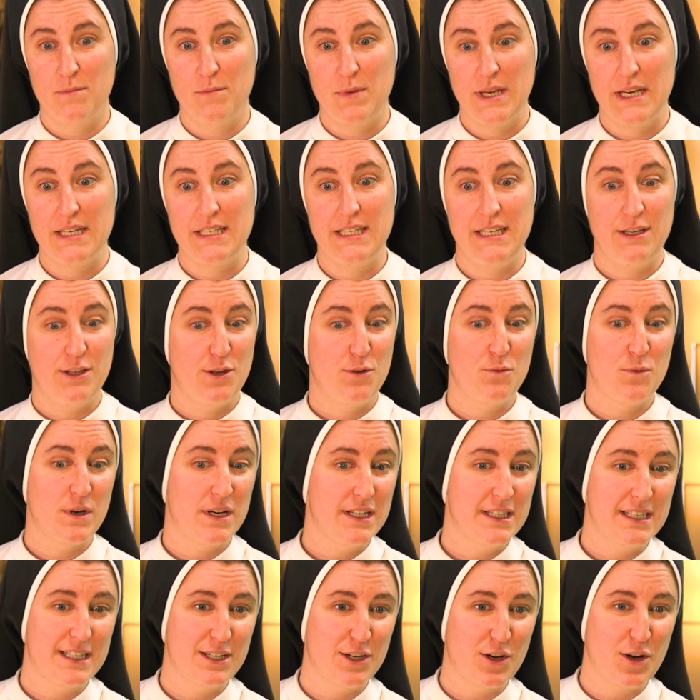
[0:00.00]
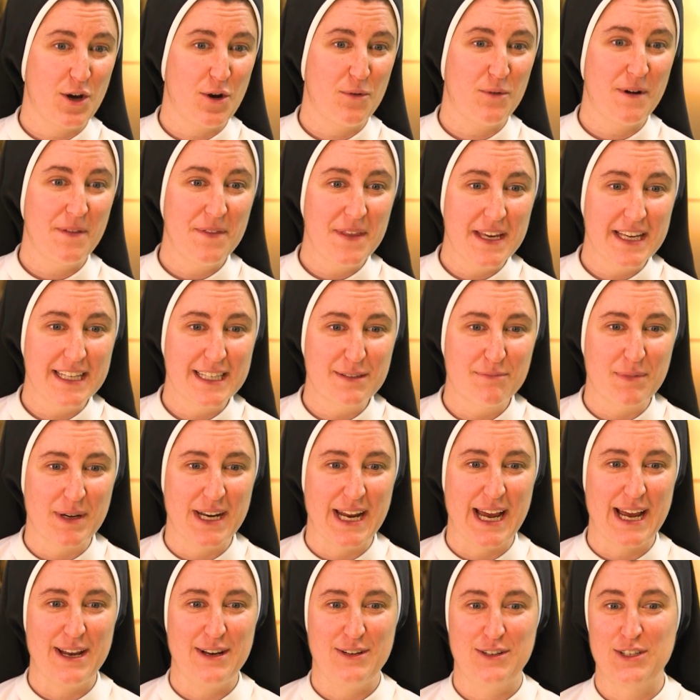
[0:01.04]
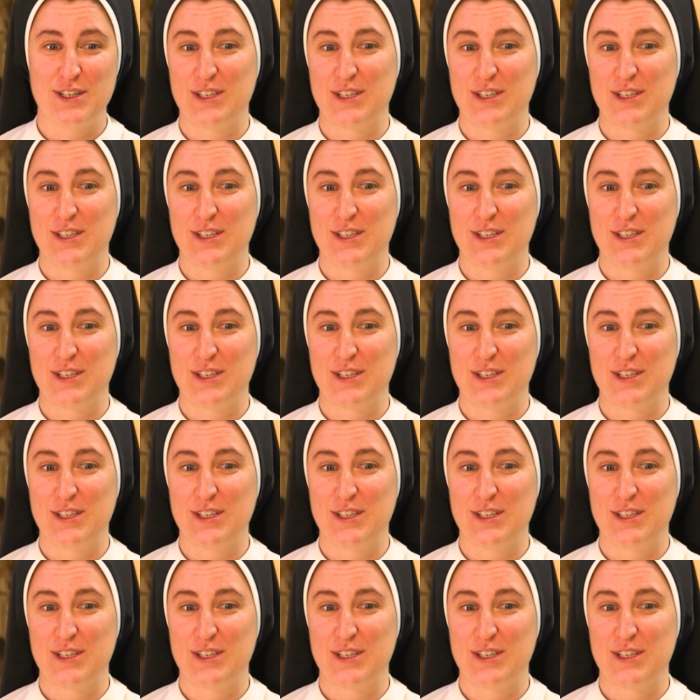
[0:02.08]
big deal it was to go on this, but I